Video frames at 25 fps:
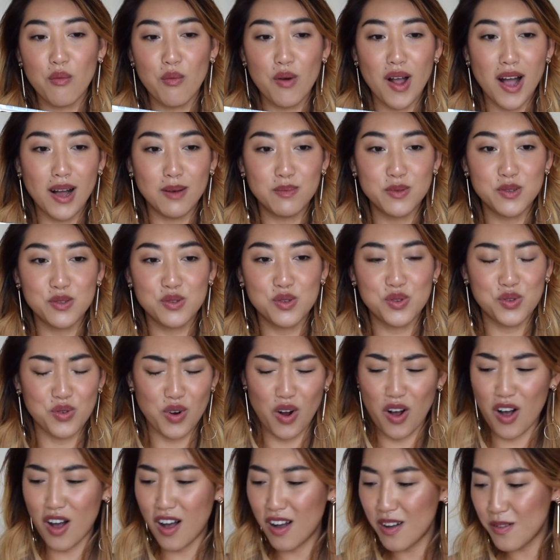wrapped
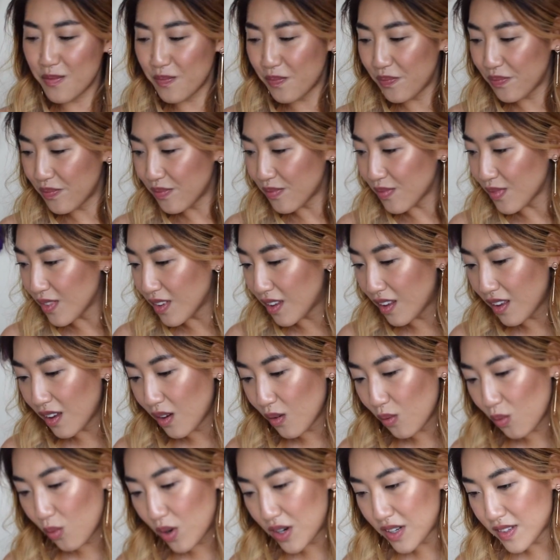straw.
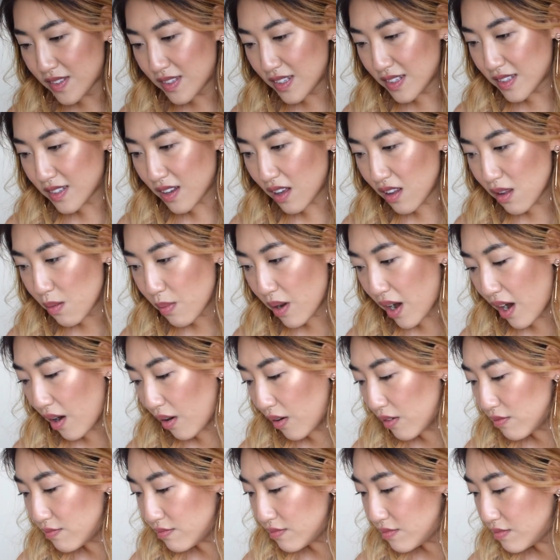What is this all
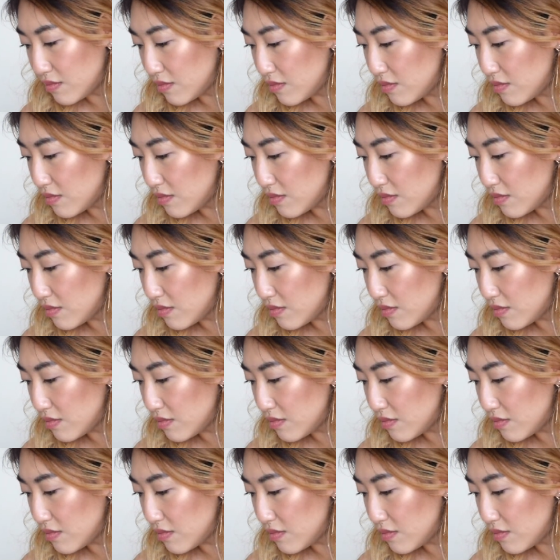about?